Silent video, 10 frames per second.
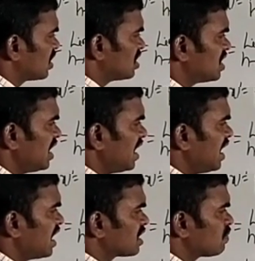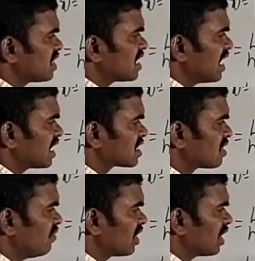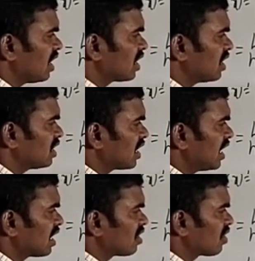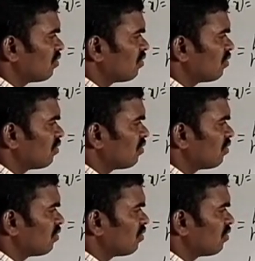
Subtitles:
see, ax plus ax, we cannot take,